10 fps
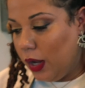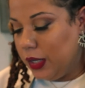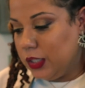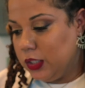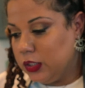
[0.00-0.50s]

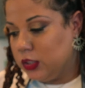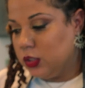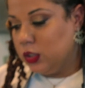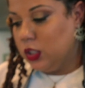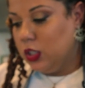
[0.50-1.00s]
is
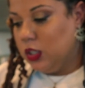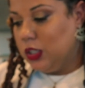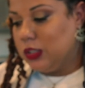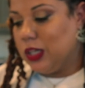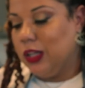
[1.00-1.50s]

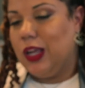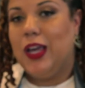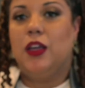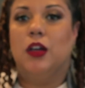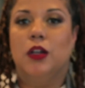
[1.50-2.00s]
to
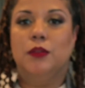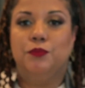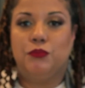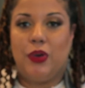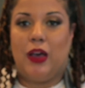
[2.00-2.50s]
lay your
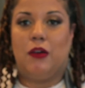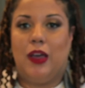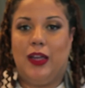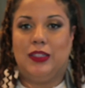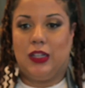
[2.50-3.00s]
pound
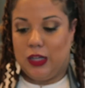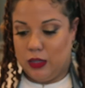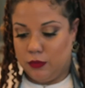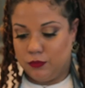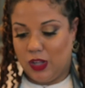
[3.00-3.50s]
cake
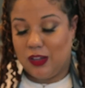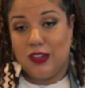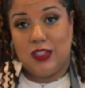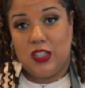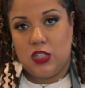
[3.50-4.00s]
down like
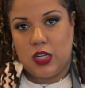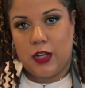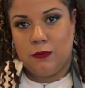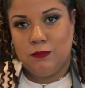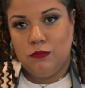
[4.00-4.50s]
you're a
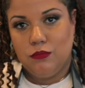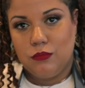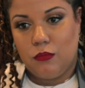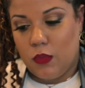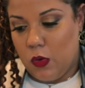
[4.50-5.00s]
DJ.
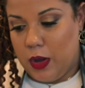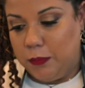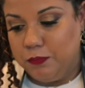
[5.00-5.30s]
Okay?